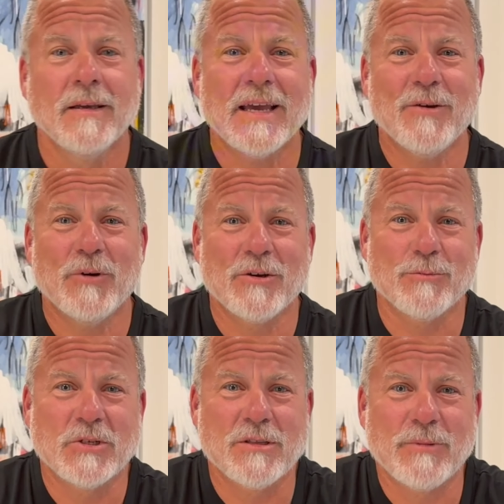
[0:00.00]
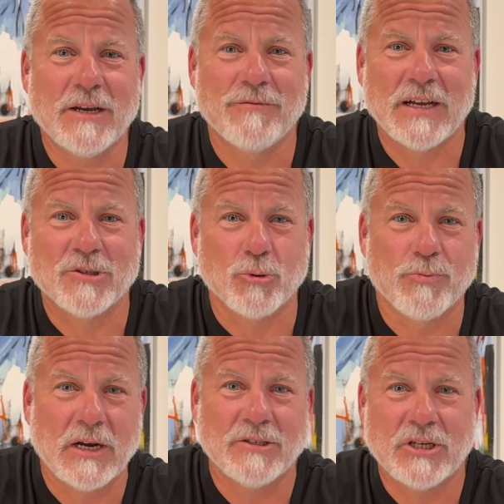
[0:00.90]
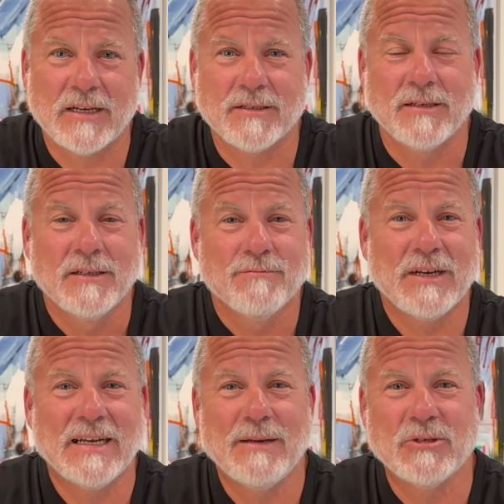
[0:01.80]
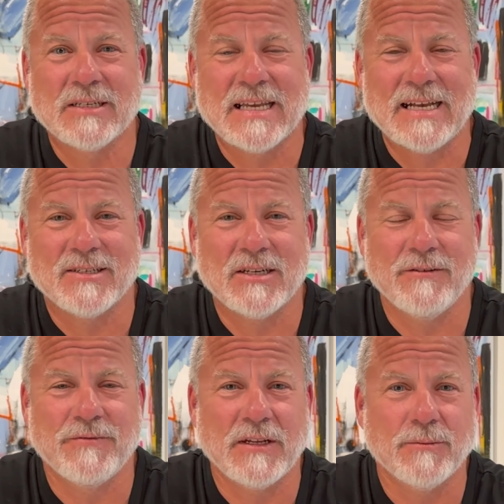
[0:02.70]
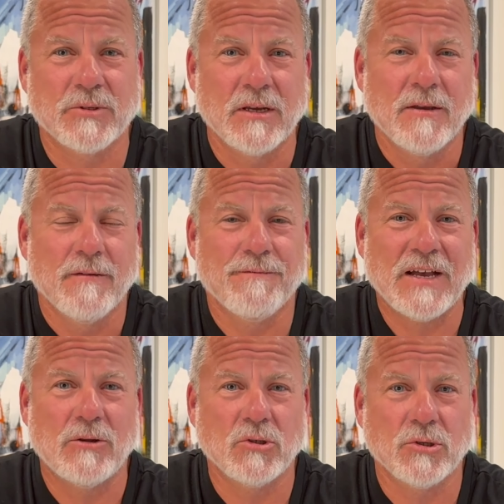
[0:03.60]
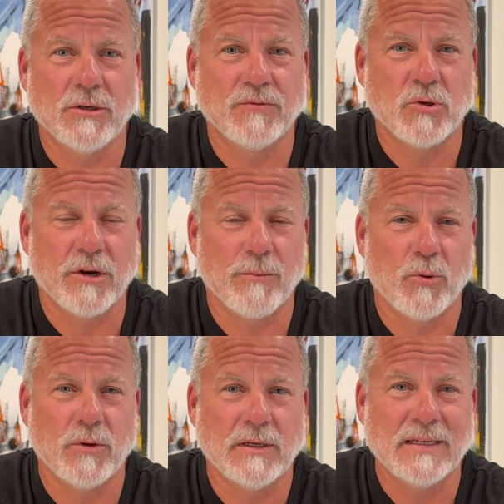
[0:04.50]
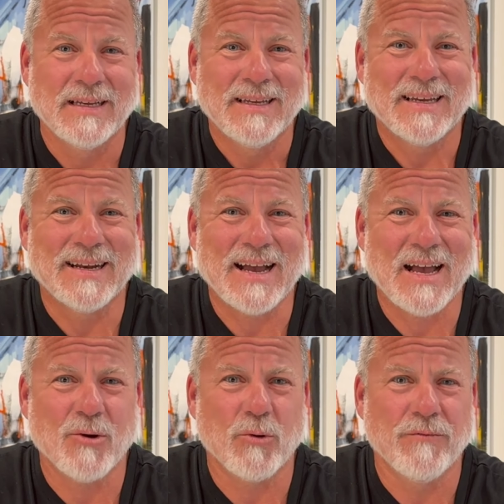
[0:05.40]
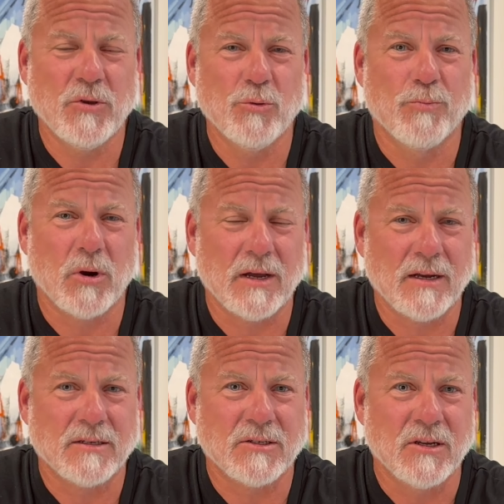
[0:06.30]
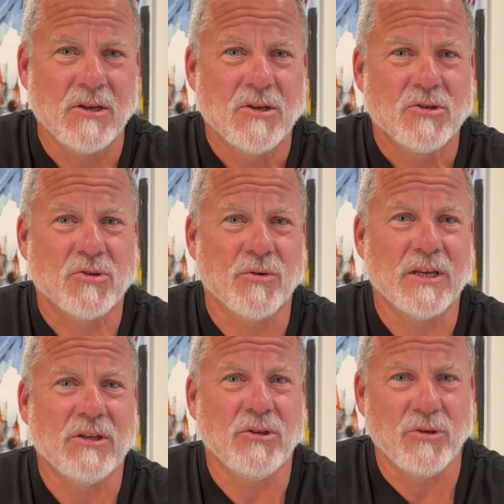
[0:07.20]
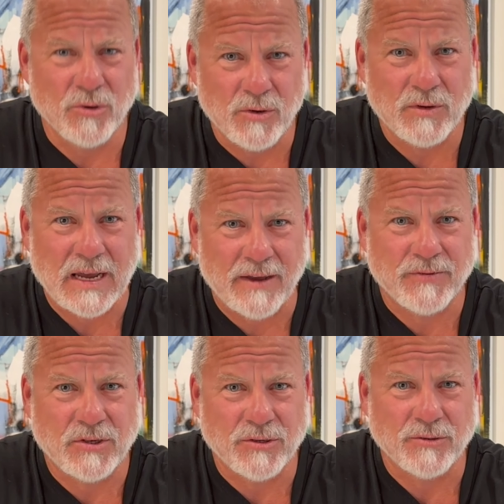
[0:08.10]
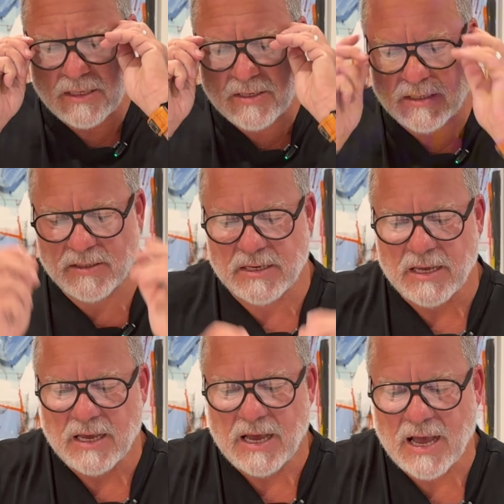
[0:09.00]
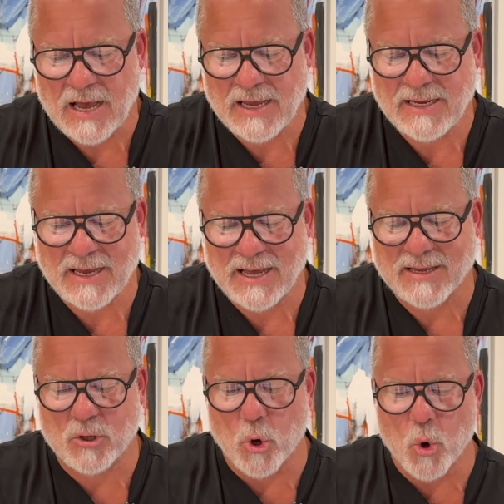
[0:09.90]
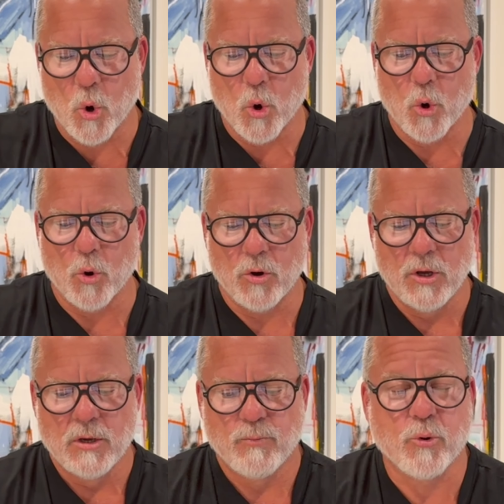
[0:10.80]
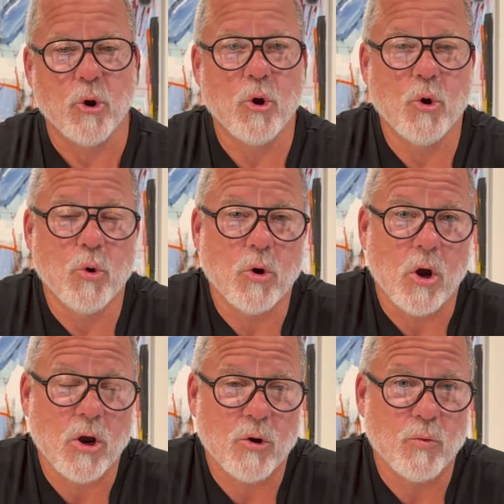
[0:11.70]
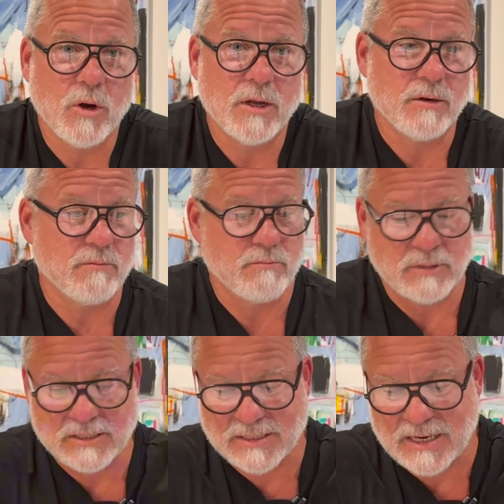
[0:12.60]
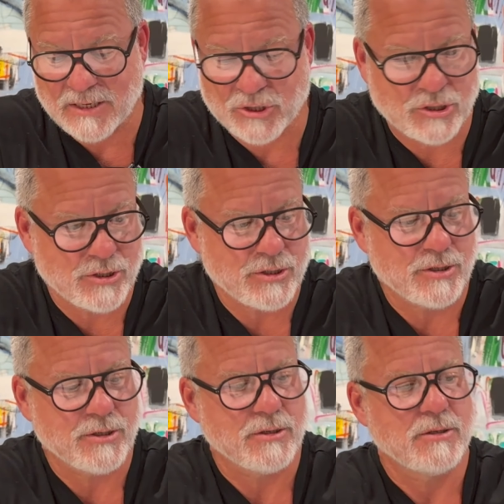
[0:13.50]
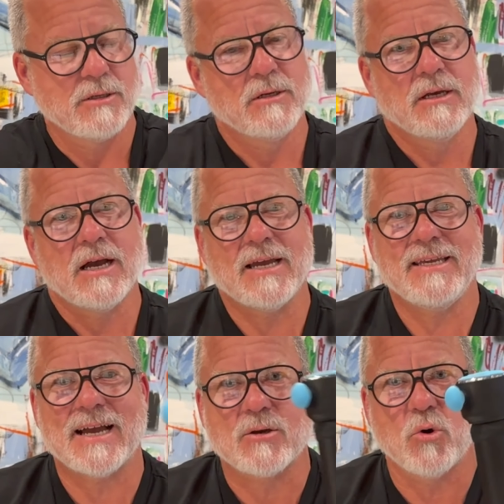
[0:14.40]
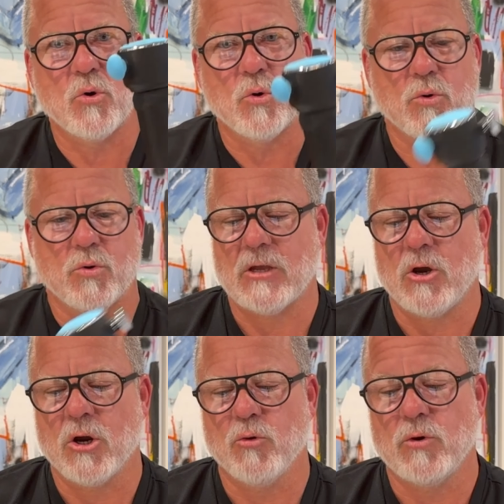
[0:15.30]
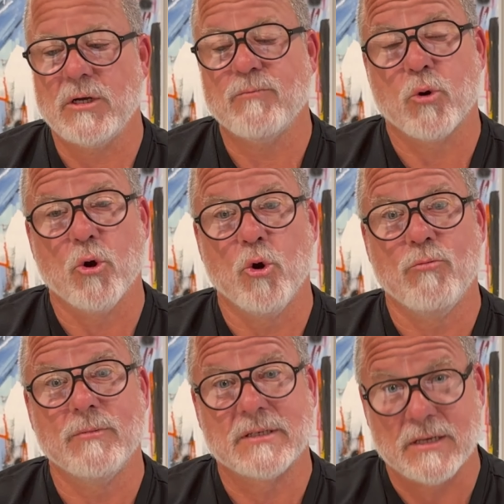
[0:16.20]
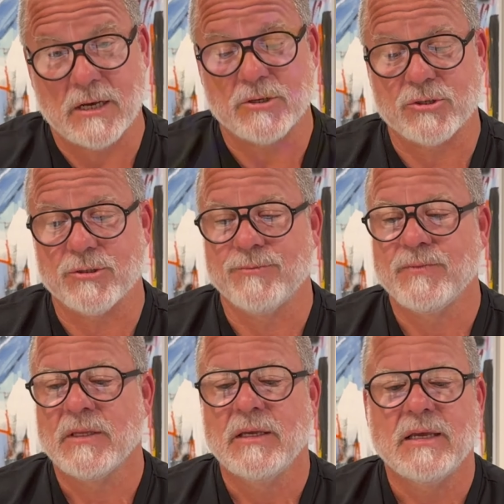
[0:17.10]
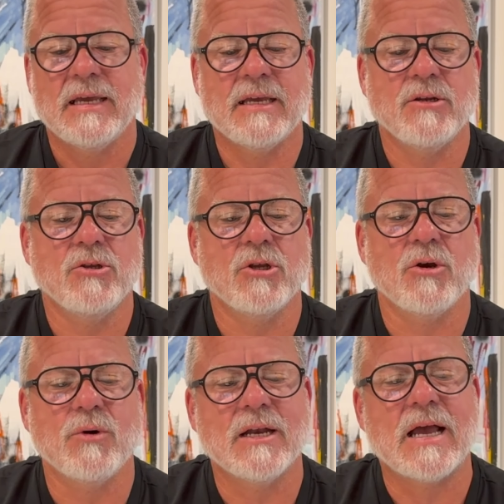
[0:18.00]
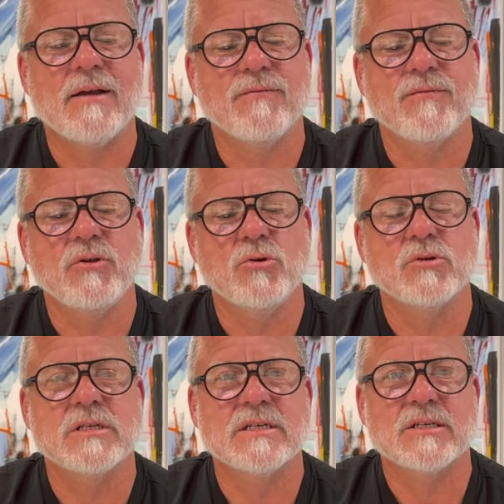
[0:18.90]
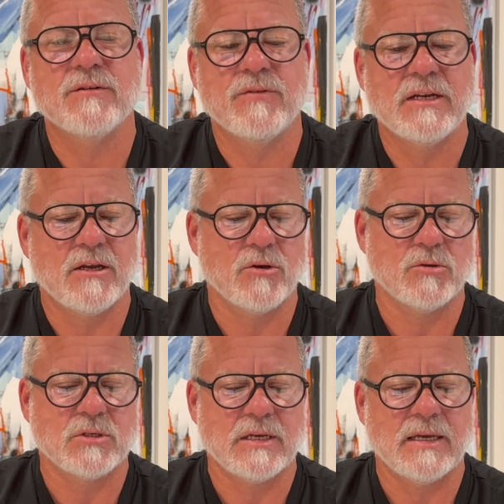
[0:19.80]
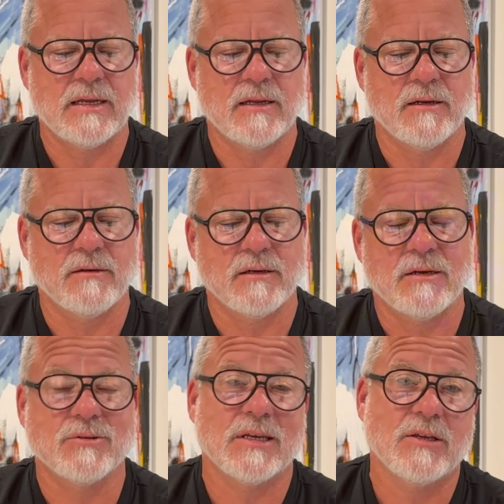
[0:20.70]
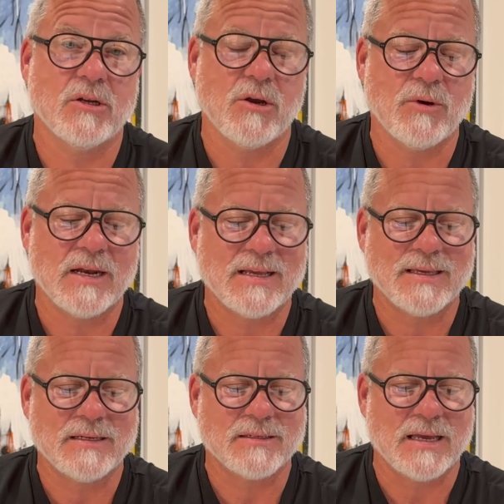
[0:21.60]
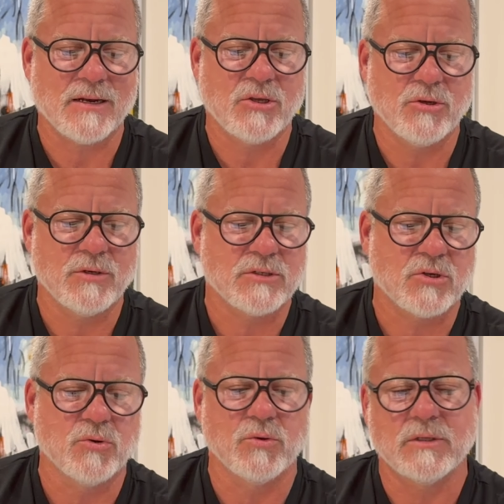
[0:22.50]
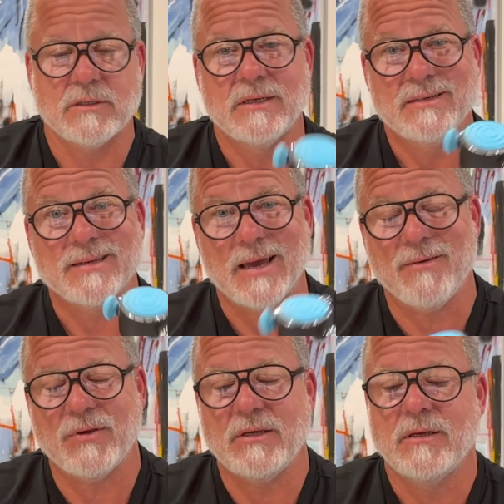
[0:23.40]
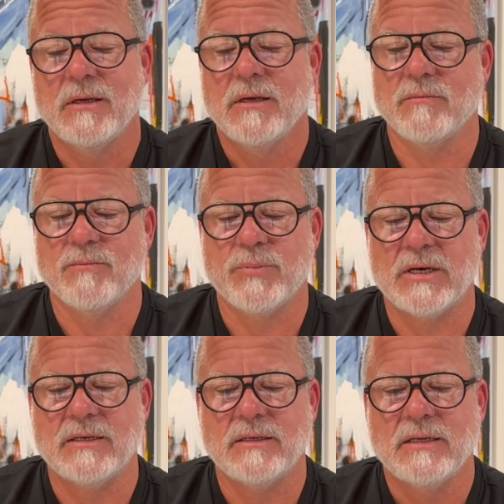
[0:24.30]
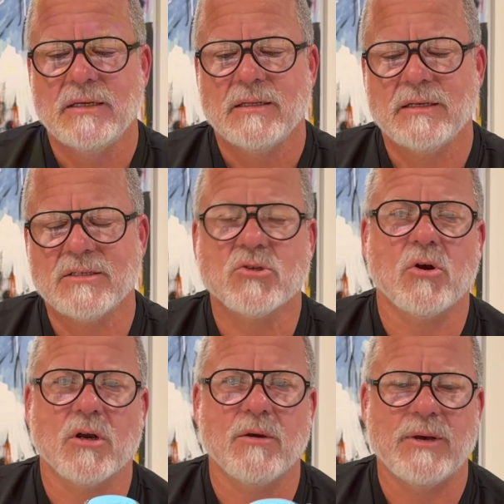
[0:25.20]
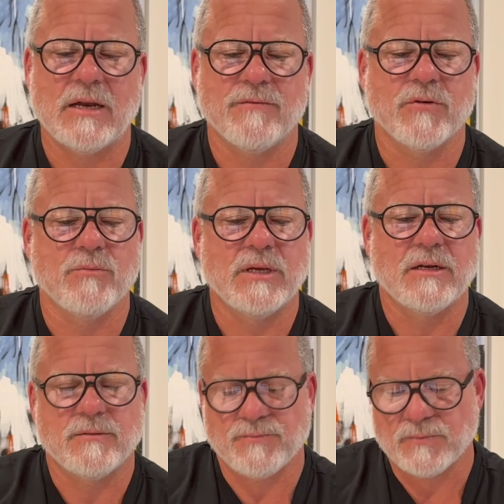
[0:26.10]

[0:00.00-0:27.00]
Hey, welcome to the Myofascial Project. My name is Cassidy Phillips, founder of Trigger Point, and I review products so that you don't have to. This is HYAKO Pro R1 Massager. HYAKO R1 Pro Massager. And you know what? I've used this in videos and I was like, you know what? I think it's kind of cute. It's cool. It's heavy, but let's talk about it for a minute.